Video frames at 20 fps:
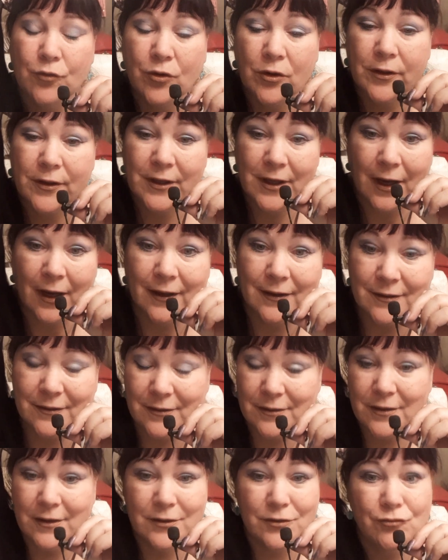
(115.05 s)
yeah,
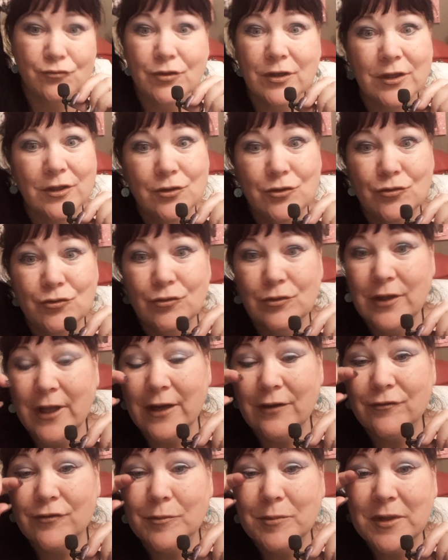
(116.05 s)
it's really too
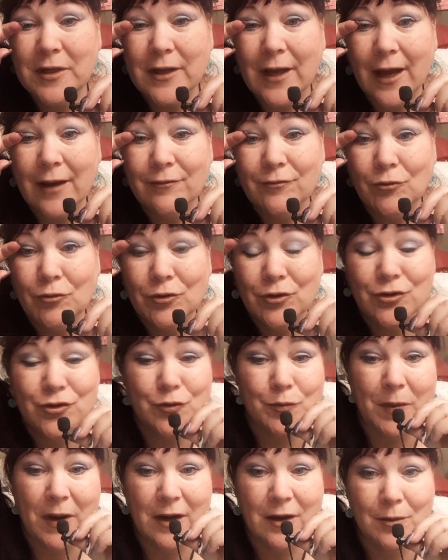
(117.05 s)
late for me to have all
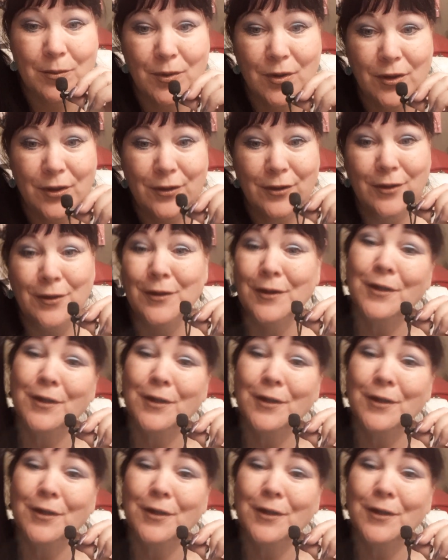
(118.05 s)
this makeup on,